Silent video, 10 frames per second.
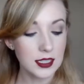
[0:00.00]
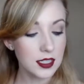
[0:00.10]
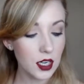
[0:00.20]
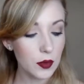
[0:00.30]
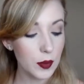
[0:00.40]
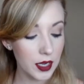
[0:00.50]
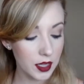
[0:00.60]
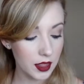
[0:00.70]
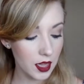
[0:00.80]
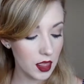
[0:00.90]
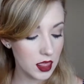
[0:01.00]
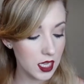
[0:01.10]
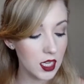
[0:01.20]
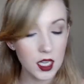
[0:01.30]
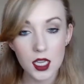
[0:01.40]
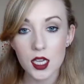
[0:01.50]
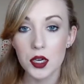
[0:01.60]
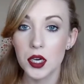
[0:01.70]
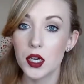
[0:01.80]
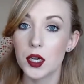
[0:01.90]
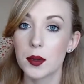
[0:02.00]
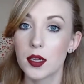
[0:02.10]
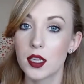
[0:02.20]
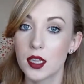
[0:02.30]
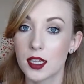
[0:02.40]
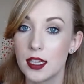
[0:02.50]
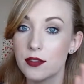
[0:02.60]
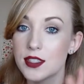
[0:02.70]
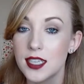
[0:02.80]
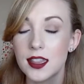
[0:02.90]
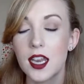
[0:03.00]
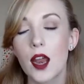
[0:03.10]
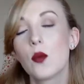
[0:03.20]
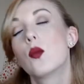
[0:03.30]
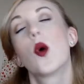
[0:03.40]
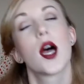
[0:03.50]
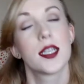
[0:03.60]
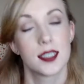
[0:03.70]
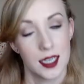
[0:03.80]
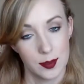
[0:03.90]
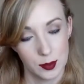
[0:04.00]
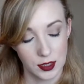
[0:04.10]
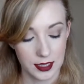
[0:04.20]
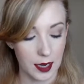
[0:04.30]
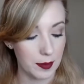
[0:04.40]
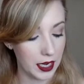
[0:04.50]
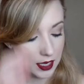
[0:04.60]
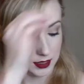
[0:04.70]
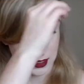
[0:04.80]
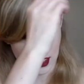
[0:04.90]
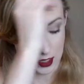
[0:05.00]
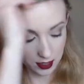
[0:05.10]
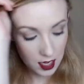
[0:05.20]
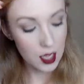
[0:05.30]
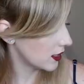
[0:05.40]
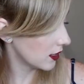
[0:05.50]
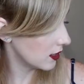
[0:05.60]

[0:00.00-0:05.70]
let's start with the gift set that I was able to get my hands on. This